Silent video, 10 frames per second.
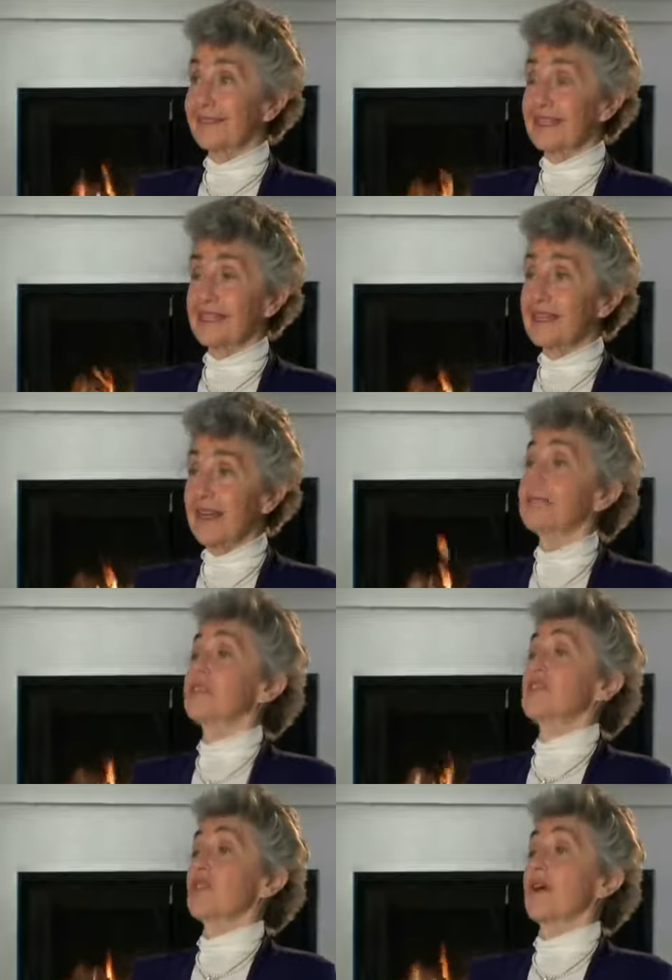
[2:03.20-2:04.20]
It did
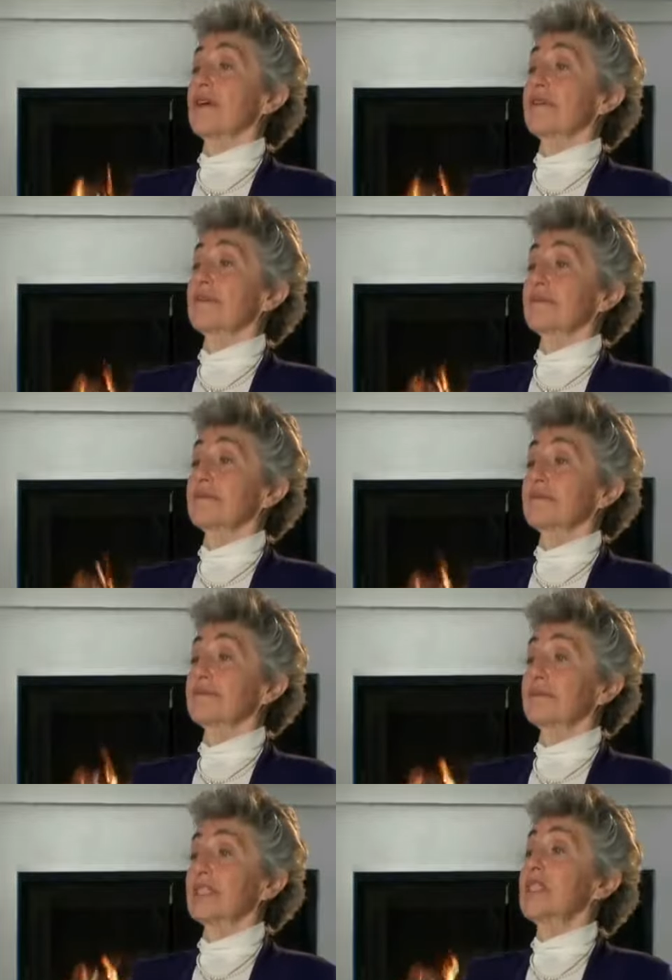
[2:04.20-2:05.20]
not start
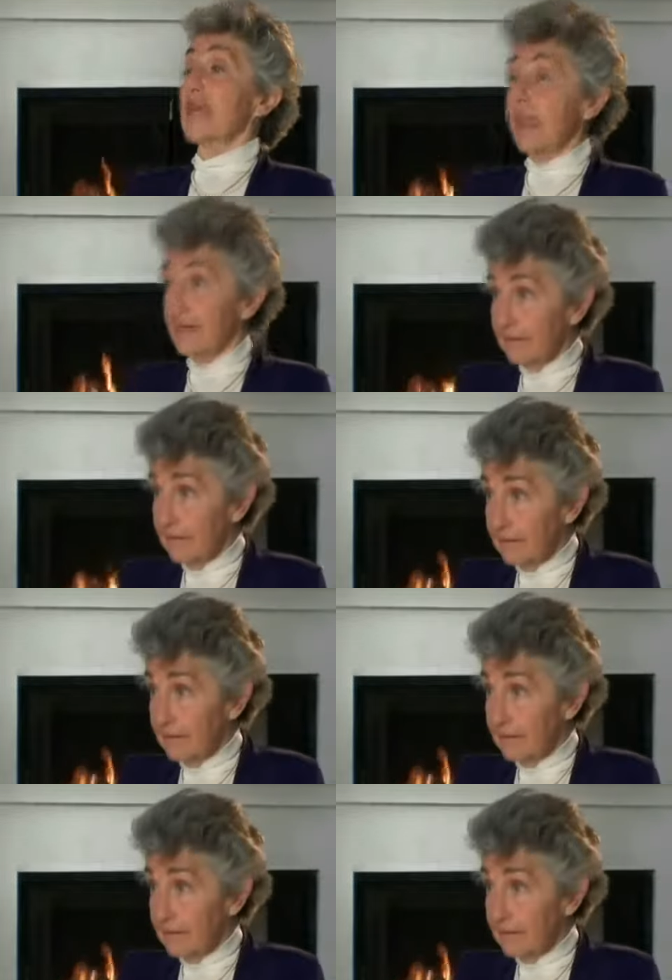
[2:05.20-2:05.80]
today.